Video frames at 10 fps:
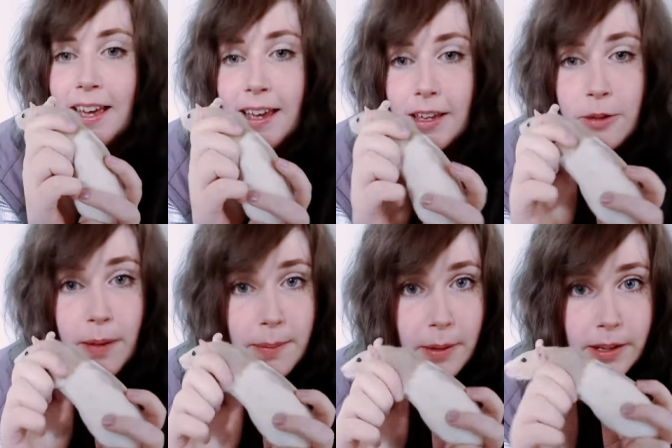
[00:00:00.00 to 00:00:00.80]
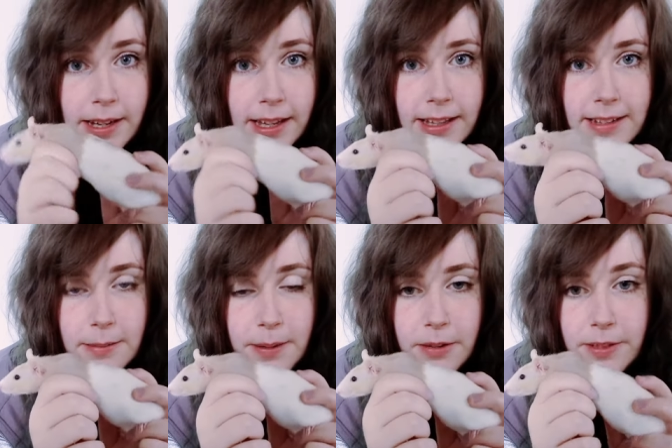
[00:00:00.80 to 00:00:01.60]
You might be able to tell
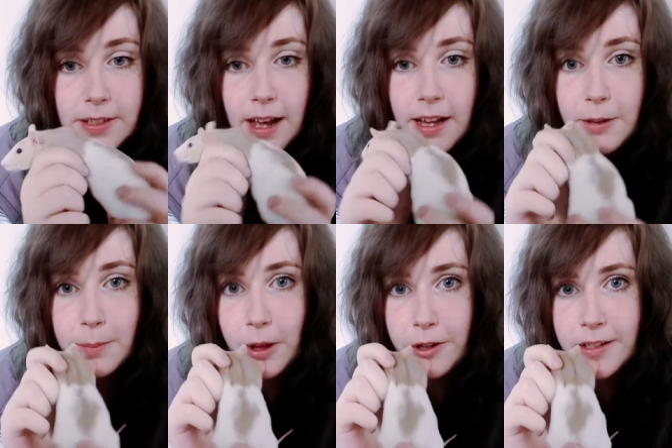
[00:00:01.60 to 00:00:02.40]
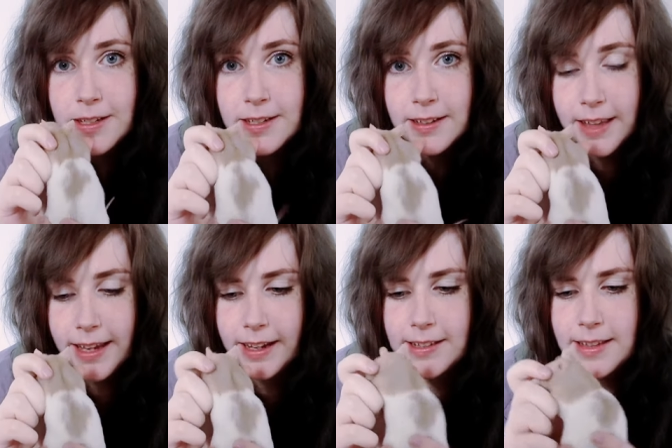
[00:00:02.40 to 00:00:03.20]
he's a bit of a darker blonde,
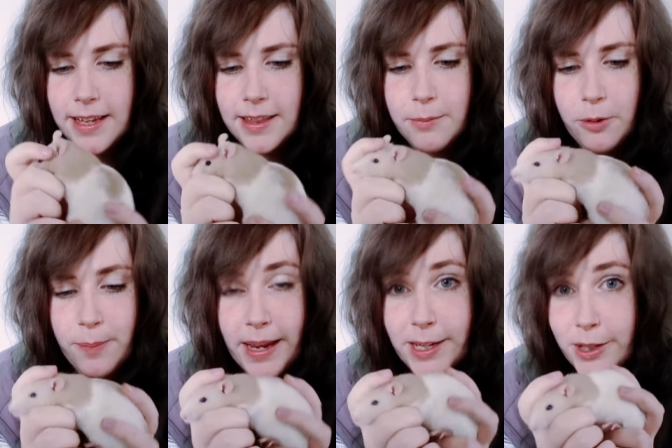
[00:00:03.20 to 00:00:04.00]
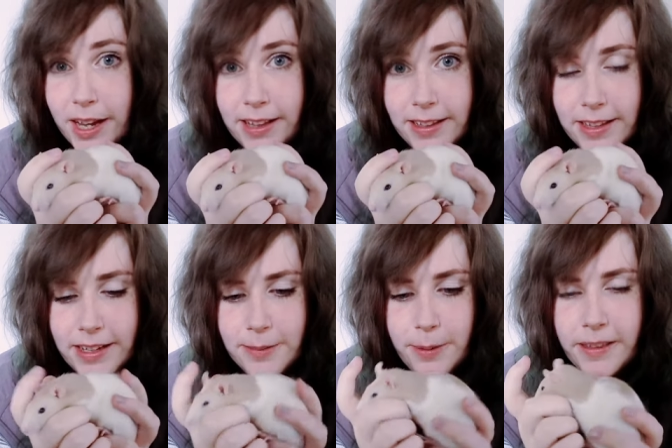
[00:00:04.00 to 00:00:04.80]
like a slightly more beige color
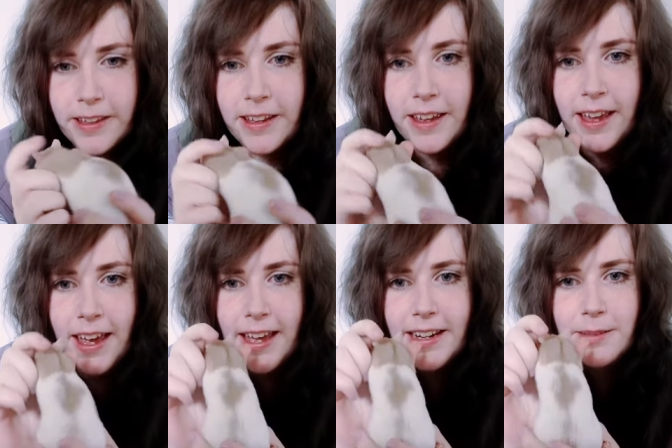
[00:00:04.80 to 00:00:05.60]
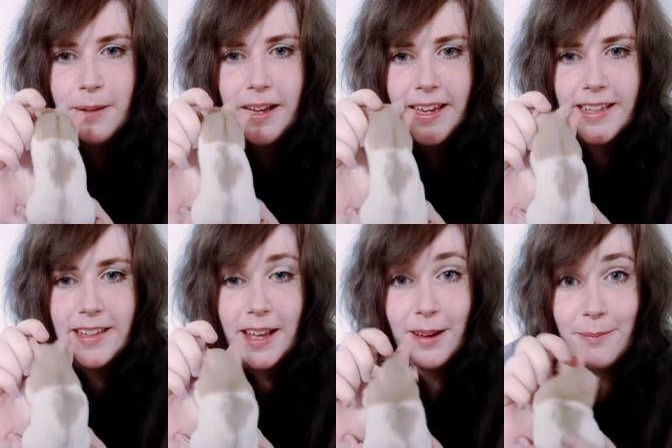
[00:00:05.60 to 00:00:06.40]
than his brother, and his
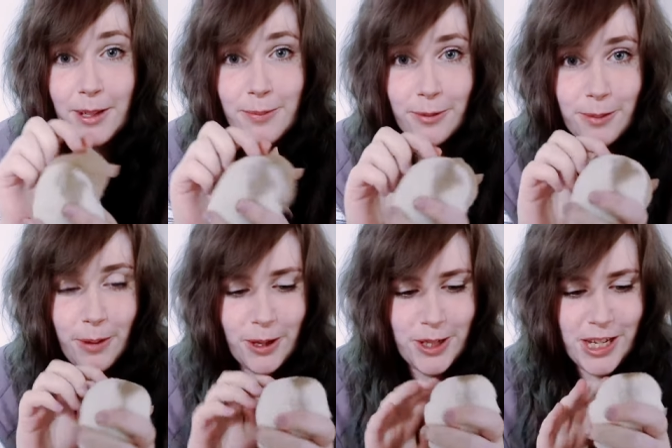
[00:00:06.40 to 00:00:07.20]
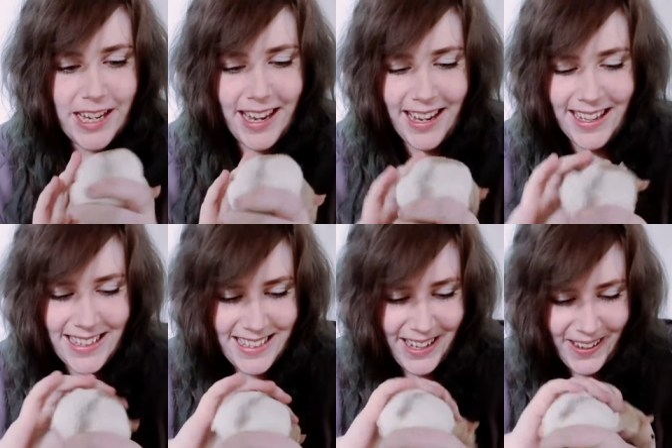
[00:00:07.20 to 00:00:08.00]
markings are much more splotchy.
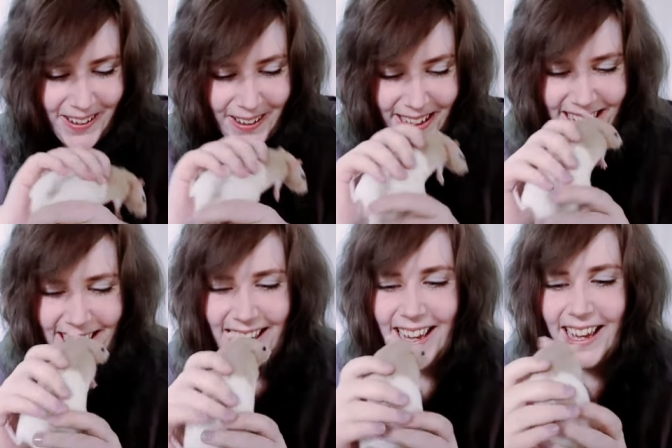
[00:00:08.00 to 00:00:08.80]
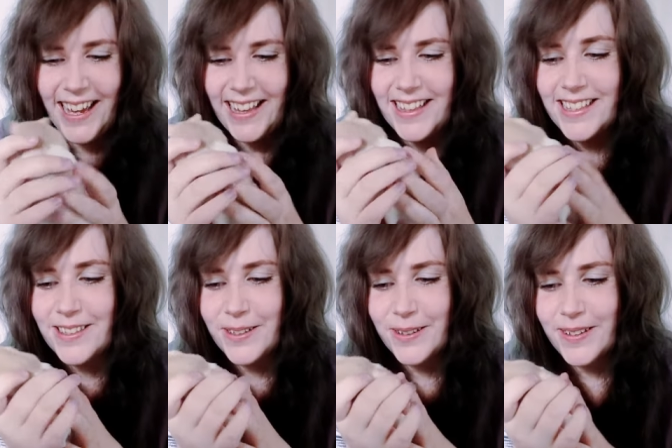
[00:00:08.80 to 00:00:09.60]
So this
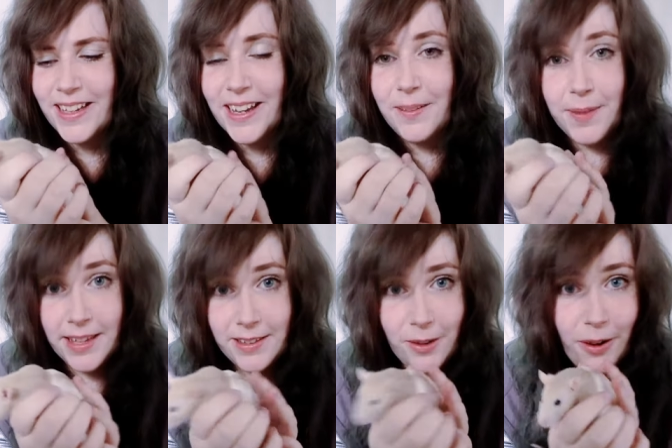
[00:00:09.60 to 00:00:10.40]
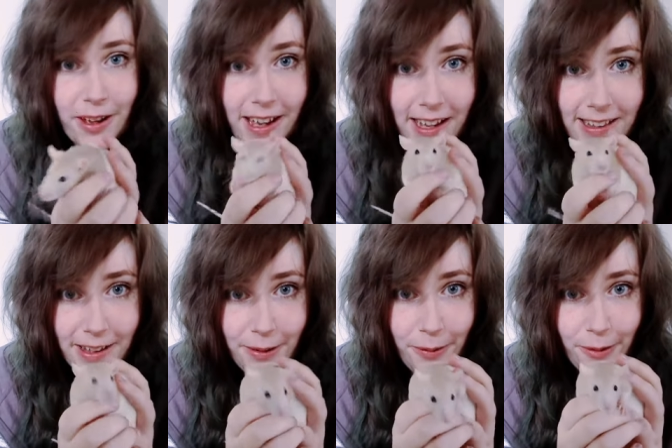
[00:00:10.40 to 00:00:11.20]
dude is not a
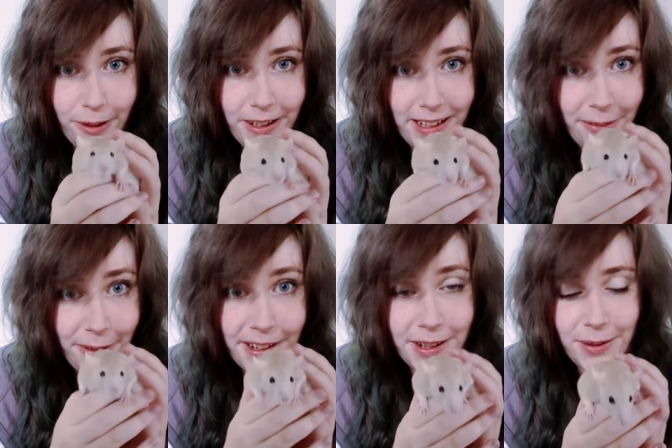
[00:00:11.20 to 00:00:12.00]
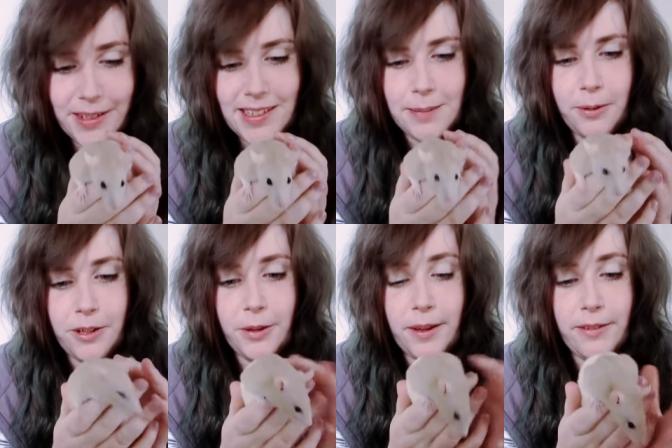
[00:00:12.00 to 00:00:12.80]
cuddler or going to go to sleep
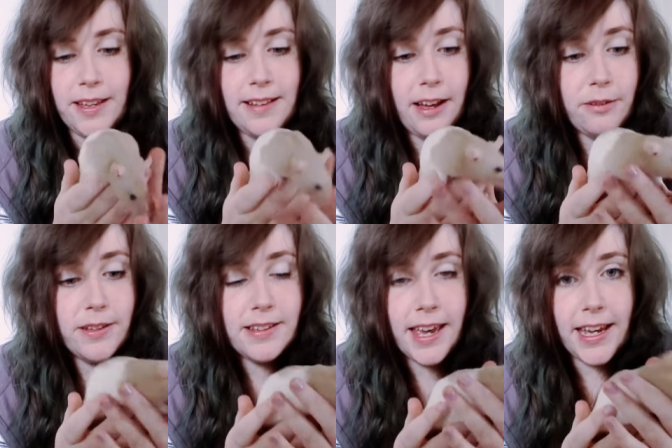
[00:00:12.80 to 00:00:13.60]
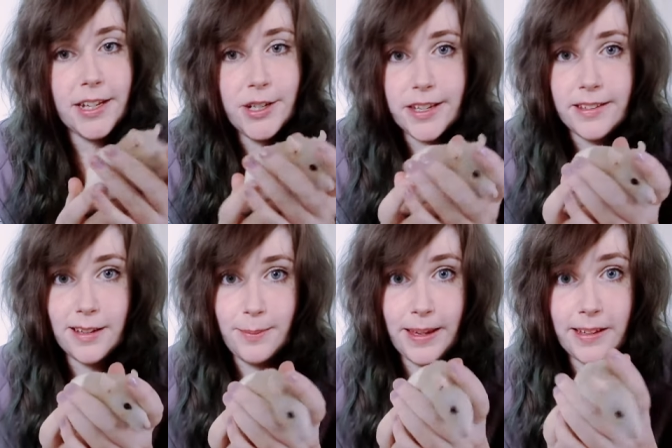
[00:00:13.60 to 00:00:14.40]
on you. If he's out of his cage, he is
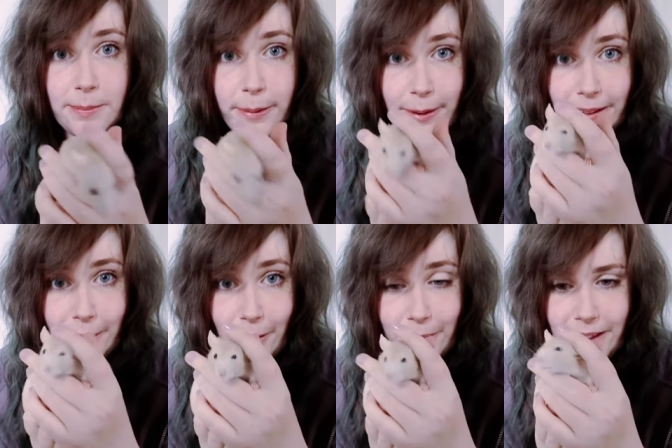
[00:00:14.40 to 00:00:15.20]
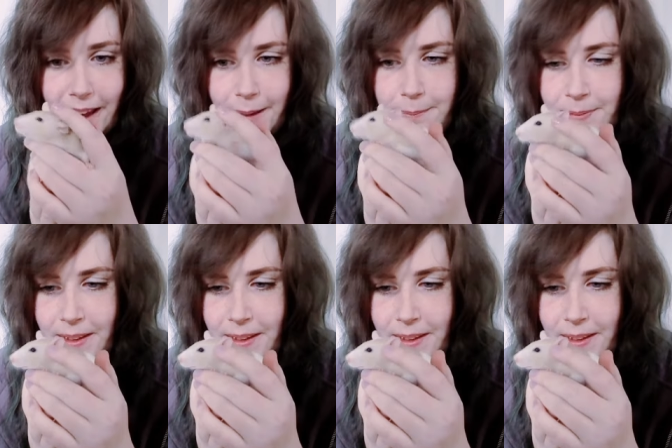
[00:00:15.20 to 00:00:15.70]
going to be exploring the whole time.